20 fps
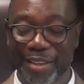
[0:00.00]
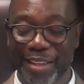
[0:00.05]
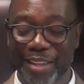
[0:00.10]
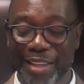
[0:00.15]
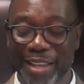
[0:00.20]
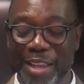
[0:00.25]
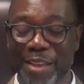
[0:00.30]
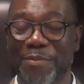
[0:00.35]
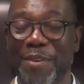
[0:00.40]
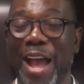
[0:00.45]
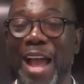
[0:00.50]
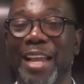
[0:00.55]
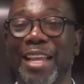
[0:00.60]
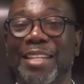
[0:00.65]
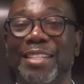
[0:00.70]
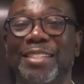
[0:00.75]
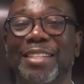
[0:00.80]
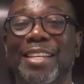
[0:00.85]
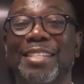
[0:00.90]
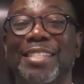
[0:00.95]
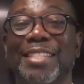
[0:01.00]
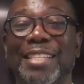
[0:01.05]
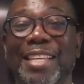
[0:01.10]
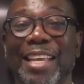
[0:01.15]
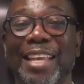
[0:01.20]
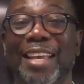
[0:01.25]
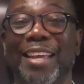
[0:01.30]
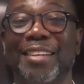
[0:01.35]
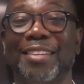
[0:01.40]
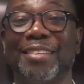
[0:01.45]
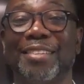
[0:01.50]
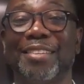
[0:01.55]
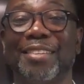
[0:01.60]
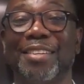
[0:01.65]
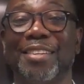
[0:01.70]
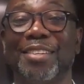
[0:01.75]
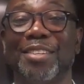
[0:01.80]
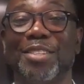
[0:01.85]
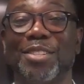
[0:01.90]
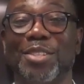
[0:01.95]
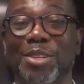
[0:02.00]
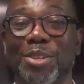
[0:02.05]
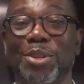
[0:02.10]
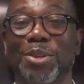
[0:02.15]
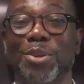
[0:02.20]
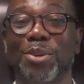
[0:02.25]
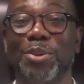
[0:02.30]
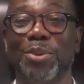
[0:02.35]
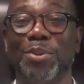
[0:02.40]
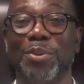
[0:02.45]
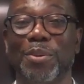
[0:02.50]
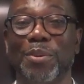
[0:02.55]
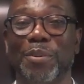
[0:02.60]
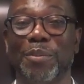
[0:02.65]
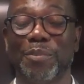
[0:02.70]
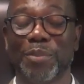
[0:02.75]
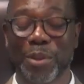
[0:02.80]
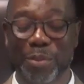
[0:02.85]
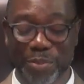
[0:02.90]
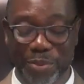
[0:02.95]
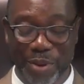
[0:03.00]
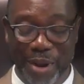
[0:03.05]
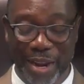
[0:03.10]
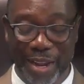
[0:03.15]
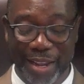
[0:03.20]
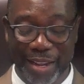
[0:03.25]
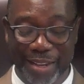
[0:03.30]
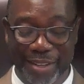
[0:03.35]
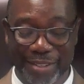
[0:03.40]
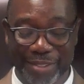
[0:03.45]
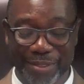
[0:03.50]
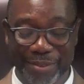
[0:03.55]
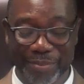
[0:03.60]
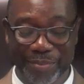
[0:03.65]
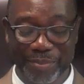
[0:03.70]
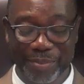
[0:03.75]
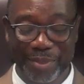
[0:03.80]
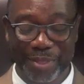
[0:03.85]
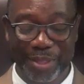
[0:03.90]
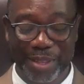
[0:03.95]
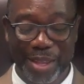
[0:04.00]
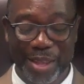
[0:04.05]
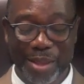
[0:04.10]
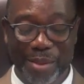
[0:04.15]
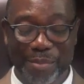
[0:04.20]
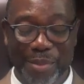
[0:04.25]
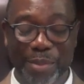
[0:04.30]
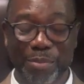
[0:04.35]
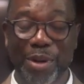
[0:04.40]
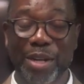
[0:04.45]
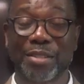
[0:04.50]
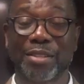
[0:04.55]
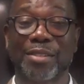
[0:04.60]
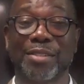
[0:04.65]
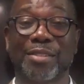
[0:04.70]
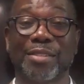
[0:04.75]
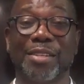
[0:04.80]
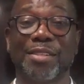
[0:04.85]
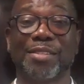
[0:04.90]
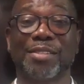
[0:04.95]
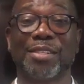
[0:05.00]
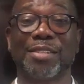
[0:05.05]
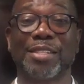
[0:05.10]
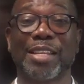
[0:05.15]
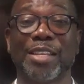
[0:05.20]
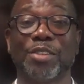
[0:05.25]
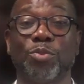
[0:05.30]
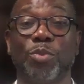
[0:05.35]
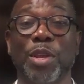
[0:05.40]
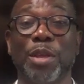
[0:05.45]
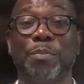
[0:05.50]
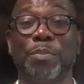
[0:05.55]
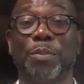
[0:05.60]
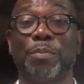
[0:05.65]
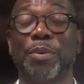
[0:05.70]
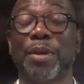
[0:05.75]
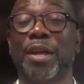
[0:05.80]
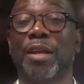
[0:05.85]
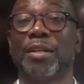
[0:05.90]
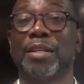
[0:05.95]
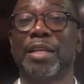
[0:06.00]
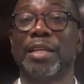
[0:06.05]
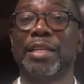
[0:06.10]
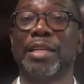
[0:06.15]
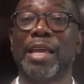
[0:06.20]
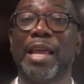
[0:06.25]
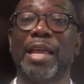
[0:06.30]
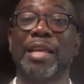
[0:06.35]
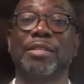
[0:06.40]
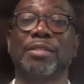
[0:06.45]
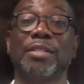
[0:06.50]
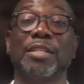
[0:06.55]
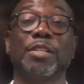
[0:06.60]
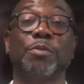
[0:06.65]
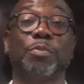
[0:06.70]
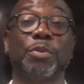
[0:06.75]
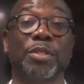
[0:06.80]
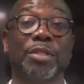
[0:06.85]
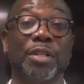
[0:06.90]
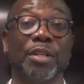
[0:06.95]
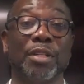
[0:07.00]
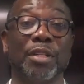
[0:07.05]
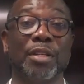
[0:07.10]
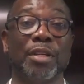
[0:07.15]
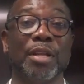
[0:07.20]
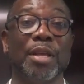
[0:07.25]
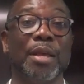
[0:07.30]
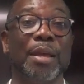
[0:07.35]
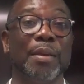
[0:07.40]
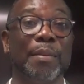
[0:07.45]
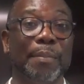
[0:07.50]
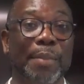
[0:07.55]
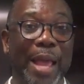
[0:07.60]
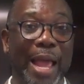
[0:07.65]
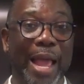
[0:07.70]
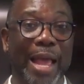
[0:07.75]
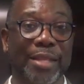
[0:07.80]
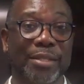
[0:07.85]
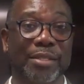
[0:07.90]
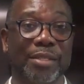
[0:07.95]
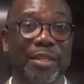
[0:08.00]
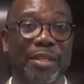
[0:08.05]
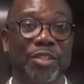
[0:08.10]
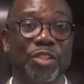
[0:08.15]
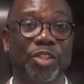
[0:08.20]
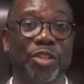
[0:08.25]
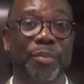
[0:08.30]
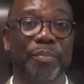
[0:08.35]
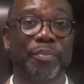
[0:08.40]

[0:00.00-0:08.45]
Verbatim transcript: if I can just get to the praise. My brothers and sisters, as we prepare to engage this particular passage,